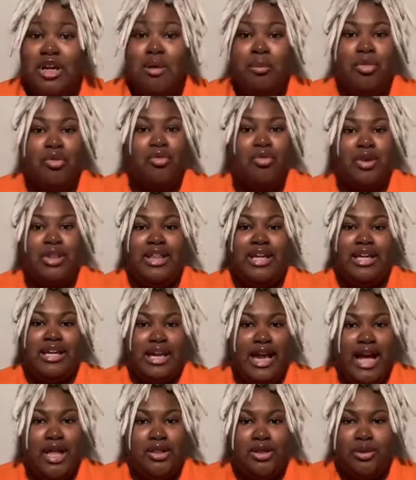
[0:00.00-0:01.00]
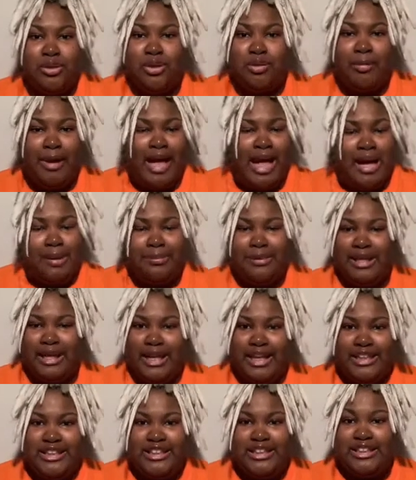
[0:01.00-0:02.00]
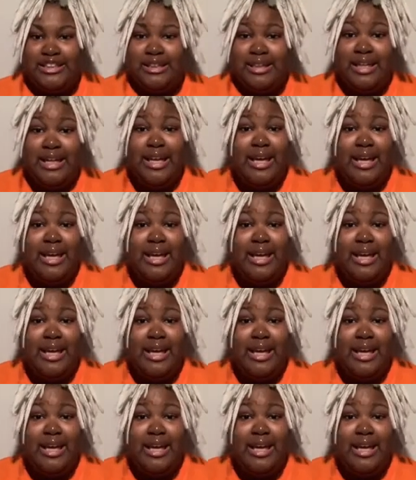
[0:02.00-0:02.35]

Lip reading: before they downloaded my application.